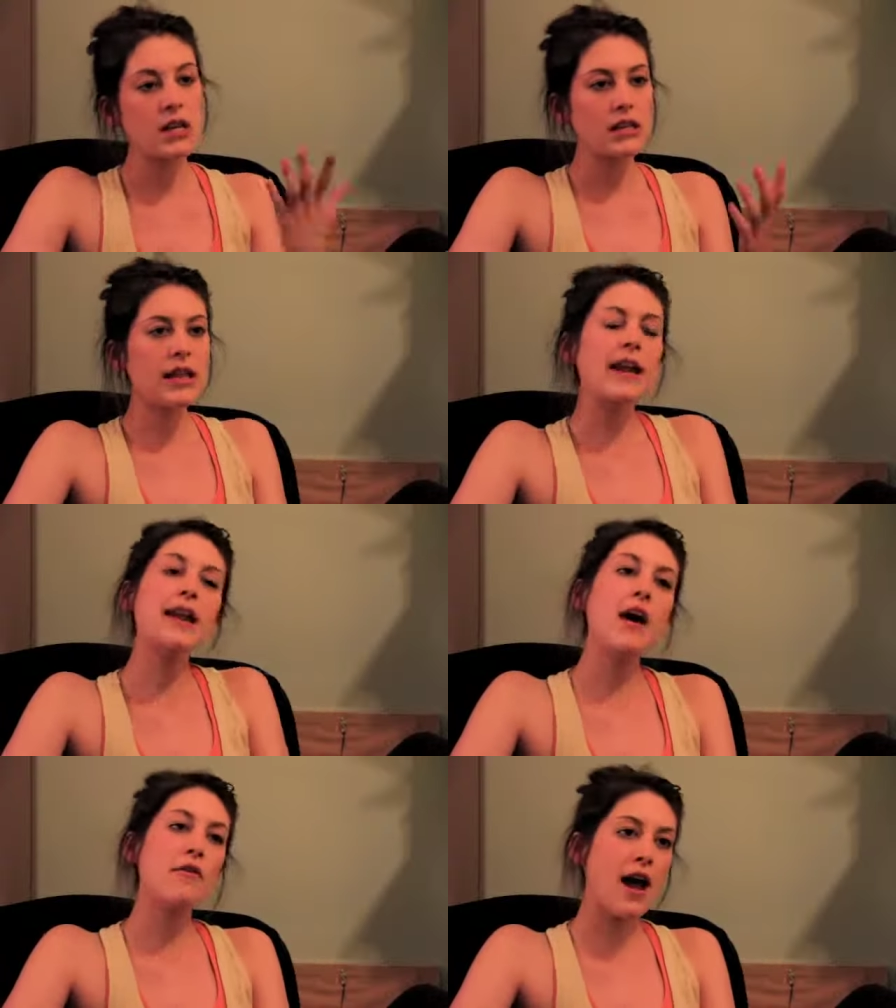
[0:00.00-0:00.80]
let it
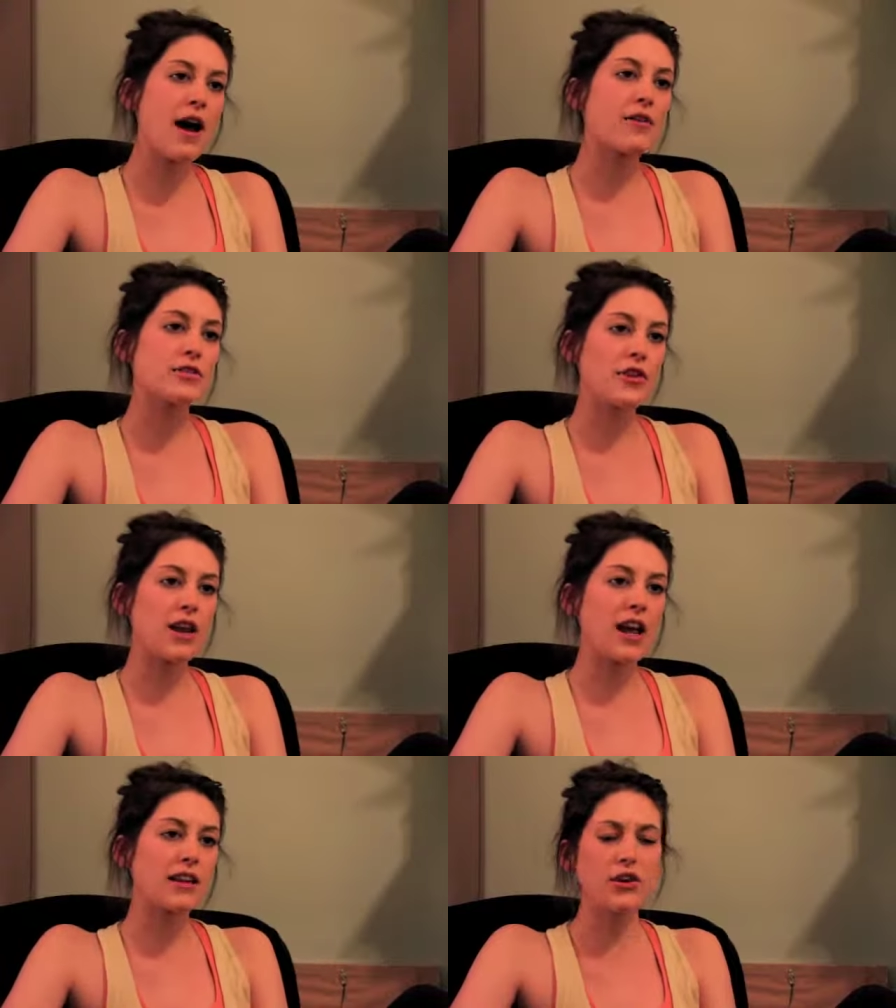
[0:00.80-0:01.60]
out now so that
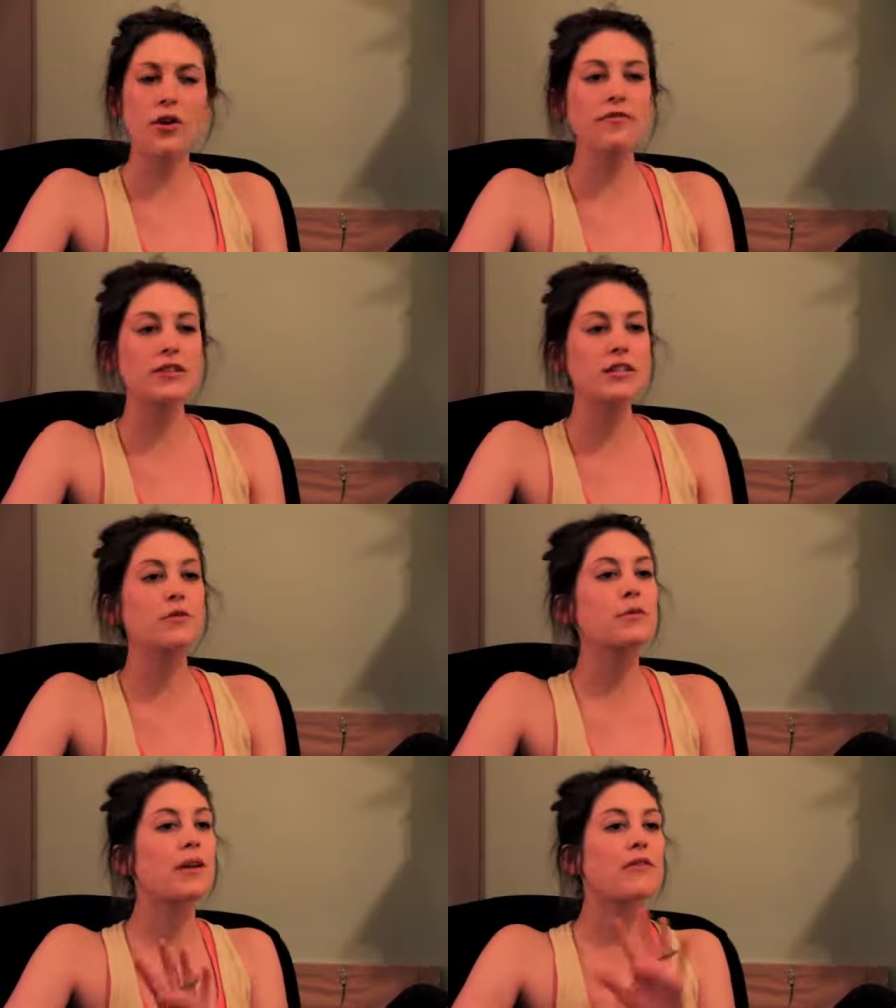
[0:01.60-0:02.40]
I don't have to deal
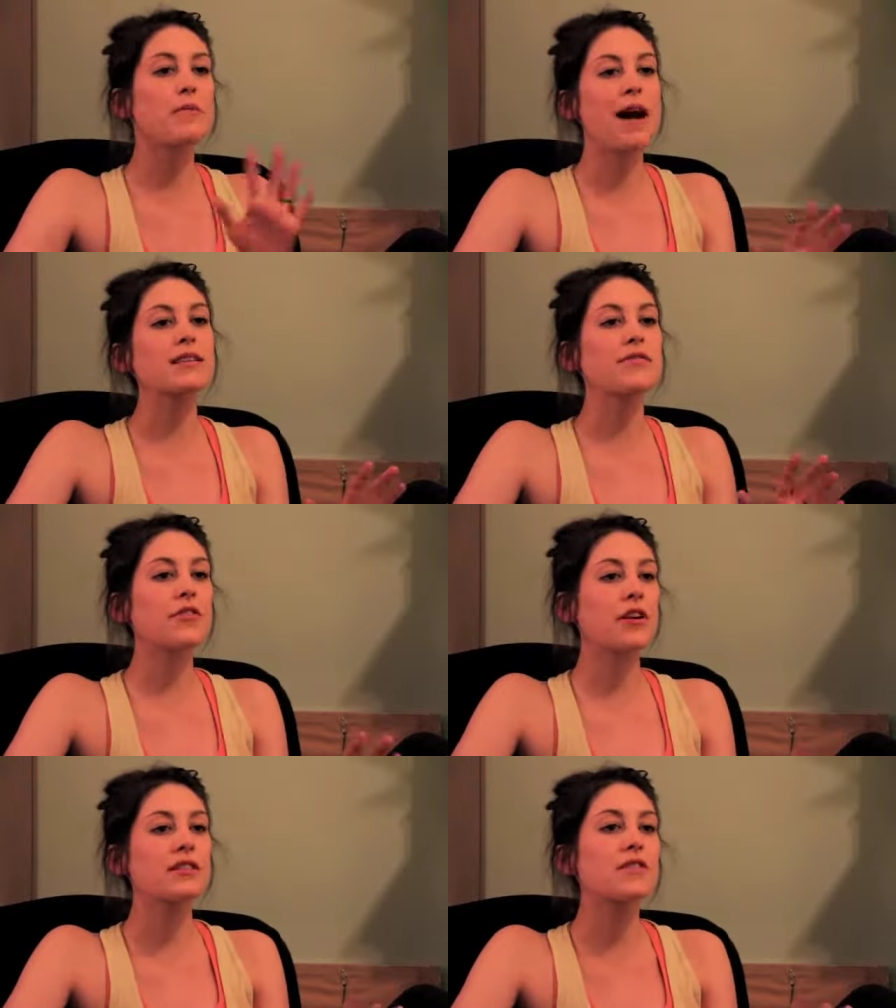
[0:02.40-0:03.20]
with whatever passive
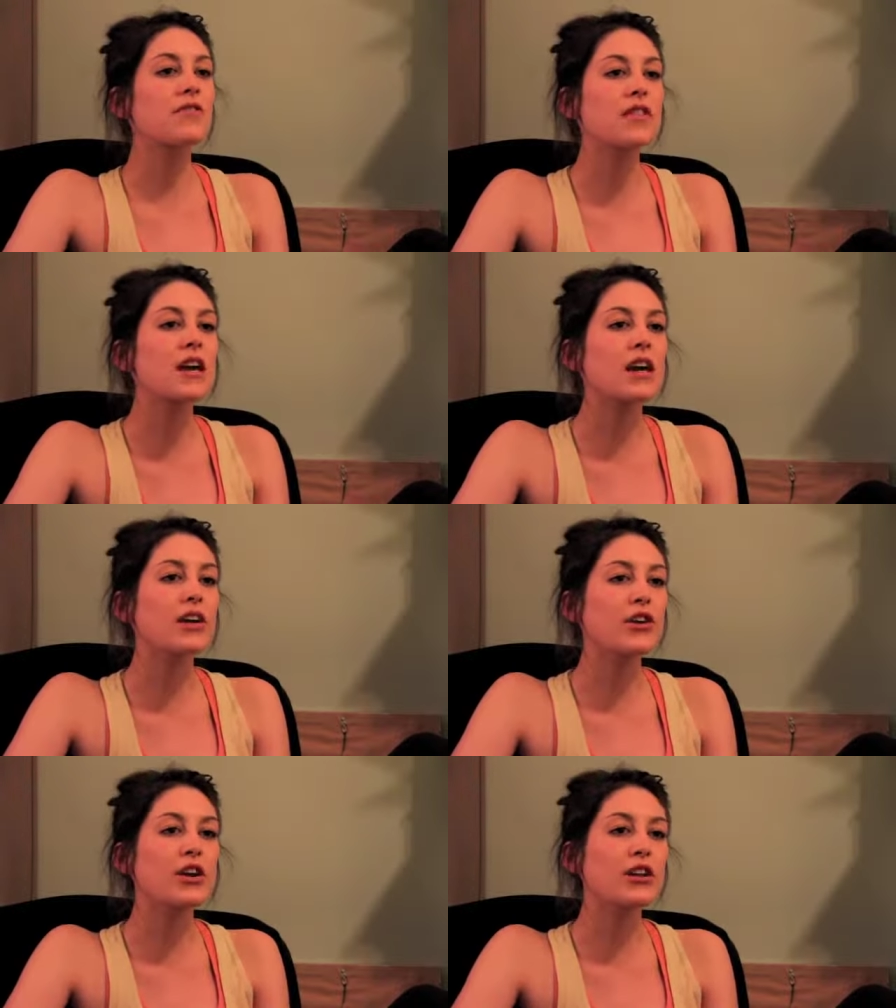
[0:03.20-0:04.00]
aggressive thing
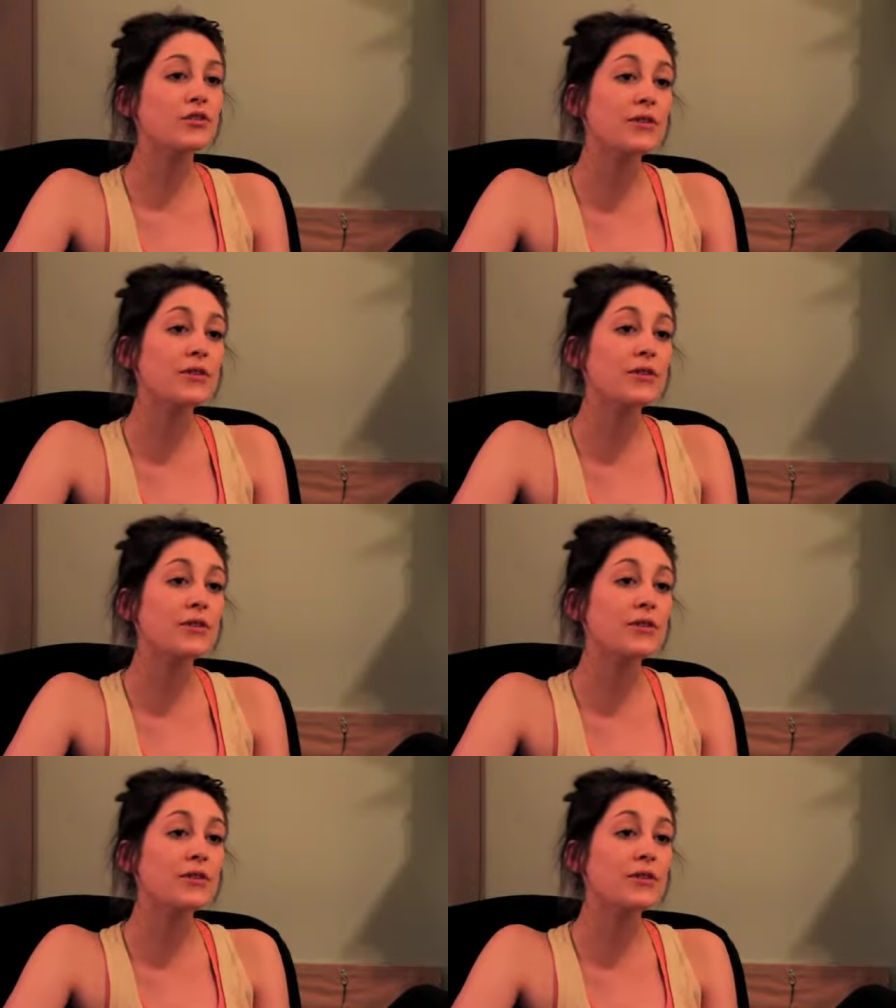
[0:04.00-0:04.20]
you're gonna do